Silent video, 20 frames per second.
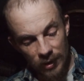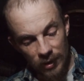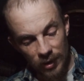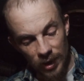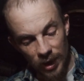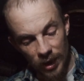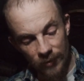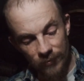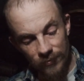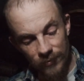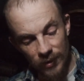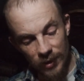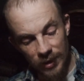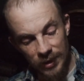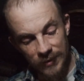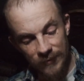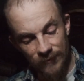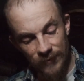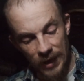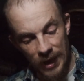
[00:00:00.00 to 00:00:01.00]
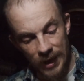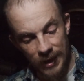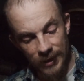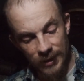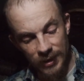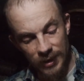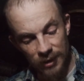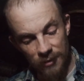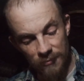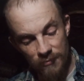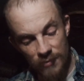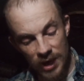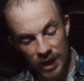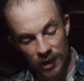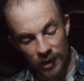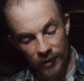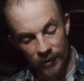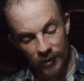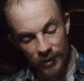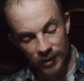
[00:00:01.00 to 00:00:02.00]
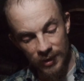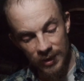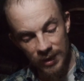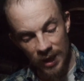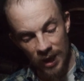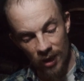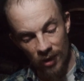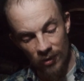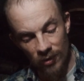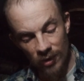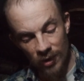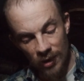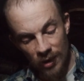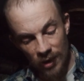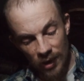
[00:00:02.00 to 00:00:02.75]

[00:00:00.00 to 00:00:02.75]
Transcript: Life runs fast and mean in this town.